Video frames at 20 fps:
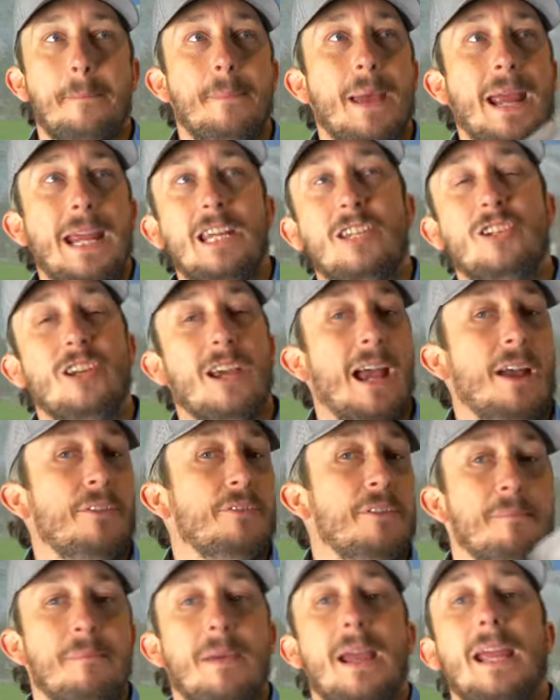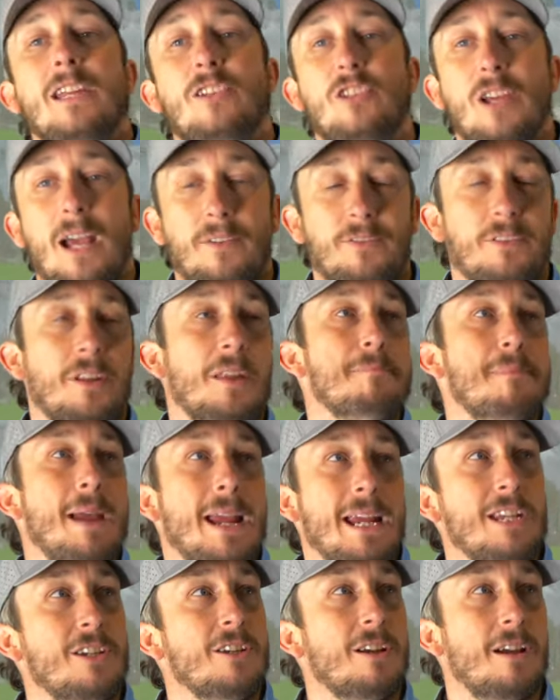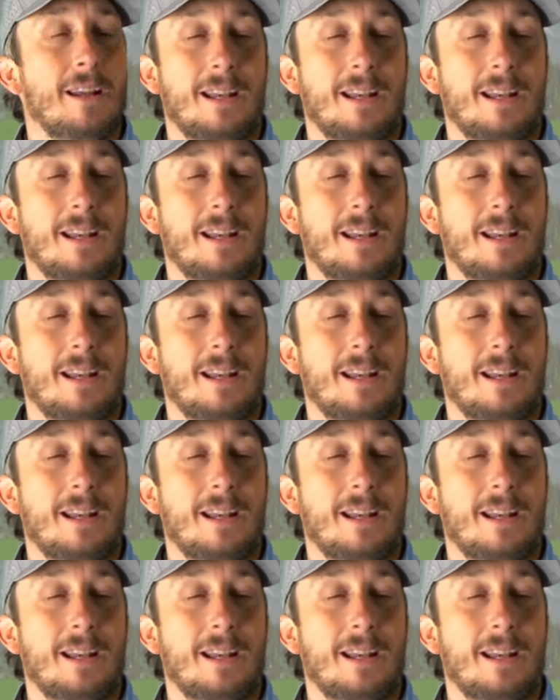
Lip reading: major after major after major,